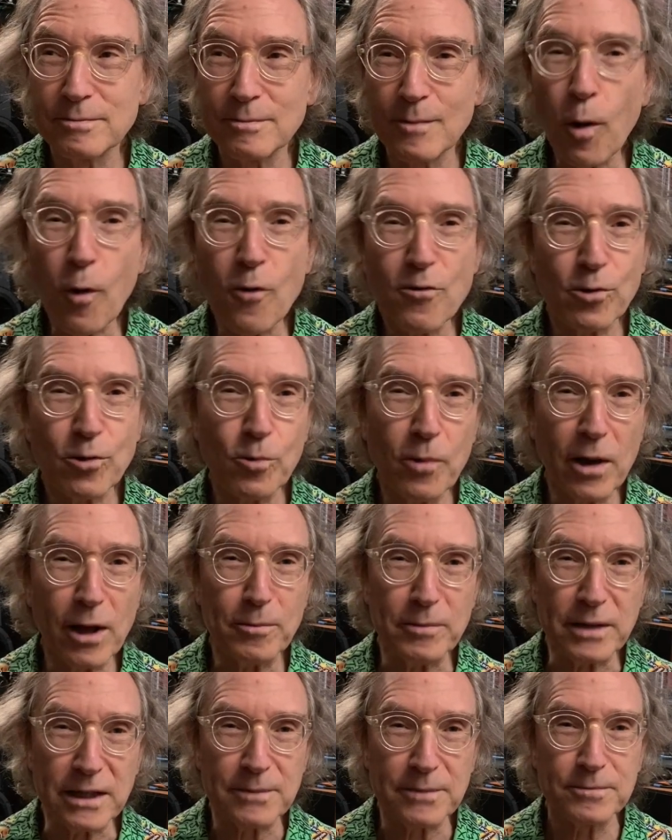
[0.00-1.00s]

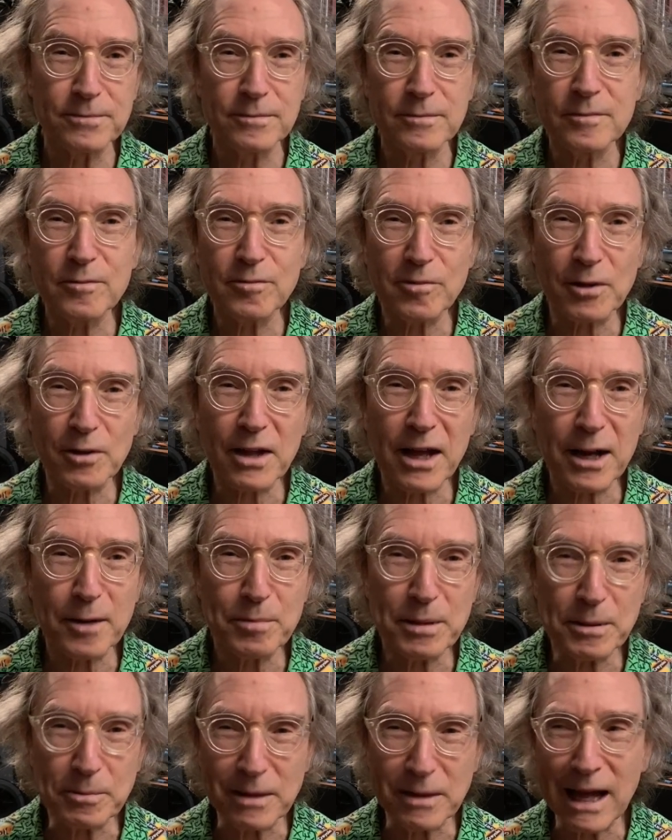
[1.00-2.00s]
overwhelming for a lot of people.